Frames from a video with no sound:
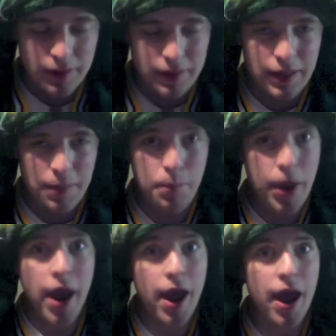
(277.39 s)
the
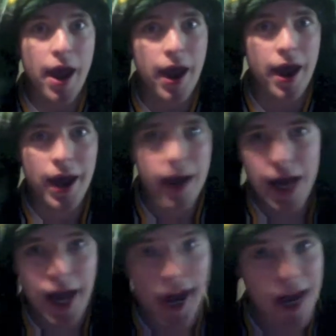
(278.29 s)

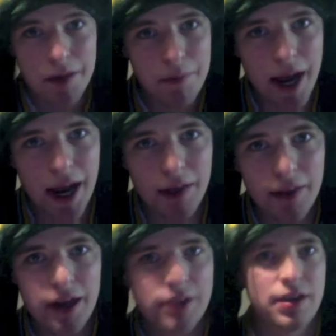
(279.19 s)
bad man
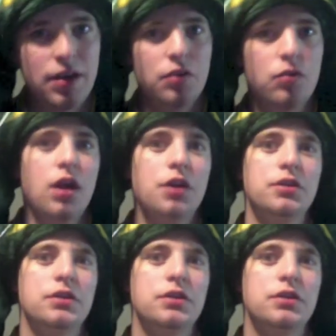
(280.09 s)
that is Aaron Rodgers